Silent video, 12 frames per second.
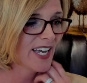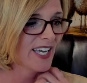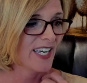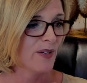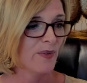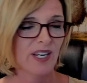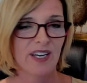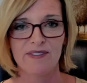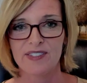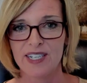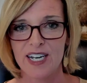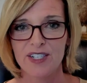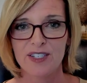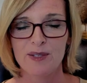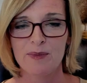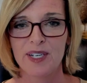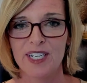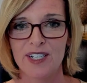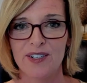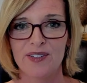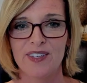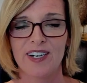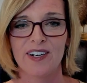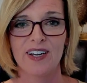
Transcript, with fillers: he would have stashes of money here and there.